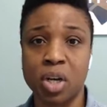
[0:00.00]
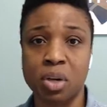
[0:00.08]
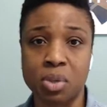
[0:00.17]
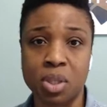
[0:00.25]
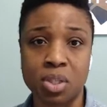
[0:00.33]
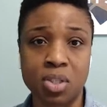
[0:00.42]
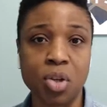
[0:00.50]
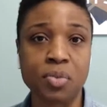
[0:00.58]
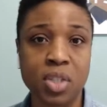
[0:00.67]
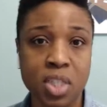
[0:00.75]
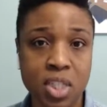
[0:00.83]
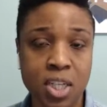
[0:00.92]
with a
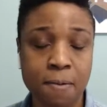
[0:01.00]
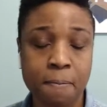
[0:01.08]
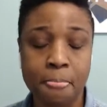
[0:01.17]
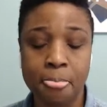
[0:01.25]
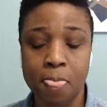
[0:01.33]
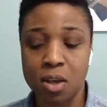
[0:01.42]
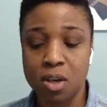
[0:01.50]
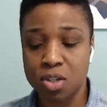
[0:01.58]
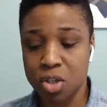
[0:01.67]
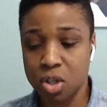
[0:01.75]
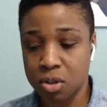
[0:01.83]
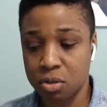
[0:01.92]
service.
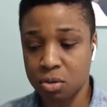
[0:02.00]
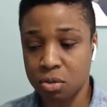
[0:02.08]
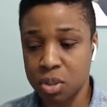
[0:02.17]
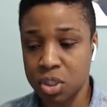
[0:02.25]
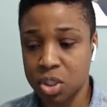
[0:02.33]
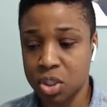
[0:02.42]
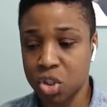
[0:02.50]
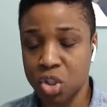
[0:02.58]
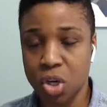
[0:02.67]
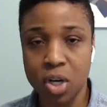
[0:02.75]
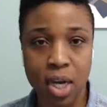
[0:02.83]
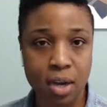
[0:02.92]
So
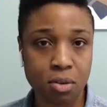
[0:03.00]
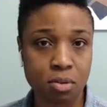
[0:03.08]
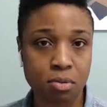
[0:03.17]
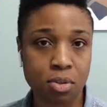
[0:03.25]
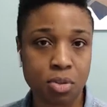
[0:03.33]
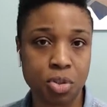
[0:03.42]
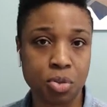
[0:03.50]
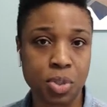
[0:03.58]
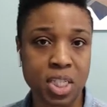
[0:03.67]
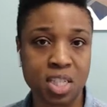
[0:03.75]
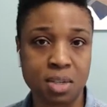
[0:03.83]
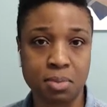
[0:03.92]
start out
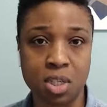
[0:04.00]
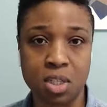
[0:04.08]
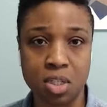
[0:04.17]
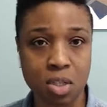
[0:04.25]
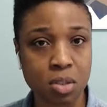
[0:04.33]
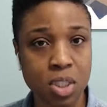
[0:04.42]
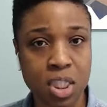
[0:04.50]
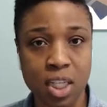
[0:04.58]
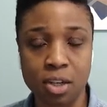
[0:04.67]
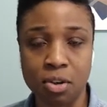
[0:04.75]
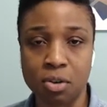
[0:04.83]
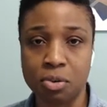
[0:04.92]
doing some
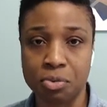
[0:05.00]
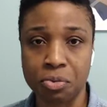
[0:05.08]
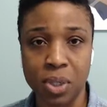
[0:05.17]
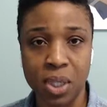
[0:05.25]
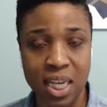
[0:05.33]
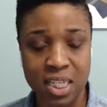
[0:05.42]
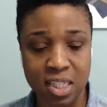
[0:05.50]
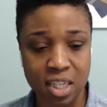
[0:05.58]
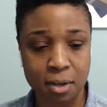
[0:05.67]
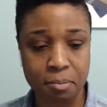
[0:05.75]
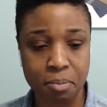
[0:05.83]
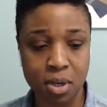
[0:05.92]
consulting or
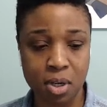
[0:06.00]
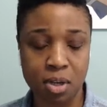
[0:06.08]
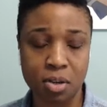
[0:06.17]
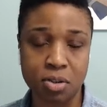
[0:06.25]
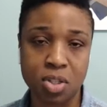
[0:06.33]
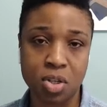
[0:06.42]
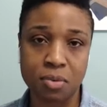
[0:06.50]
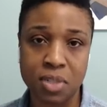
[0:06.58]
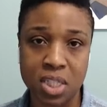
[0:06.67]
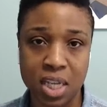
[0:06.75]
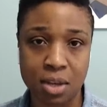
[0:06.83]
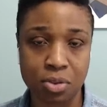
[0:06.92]
freelancing, putting your
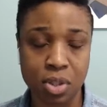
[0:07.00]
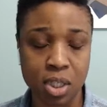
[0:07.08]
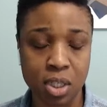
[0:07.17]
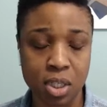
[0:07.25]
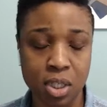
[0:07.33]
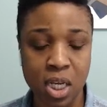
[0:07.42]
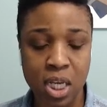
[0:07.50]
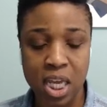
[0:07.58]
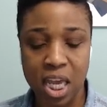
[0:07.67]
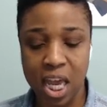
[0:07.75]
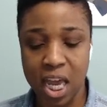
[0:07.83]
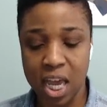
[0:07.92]
service out there,
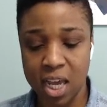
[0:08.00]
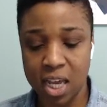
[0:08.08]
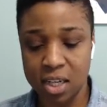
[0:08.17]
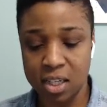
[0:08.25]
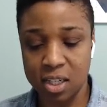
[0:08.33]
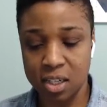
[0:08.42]
and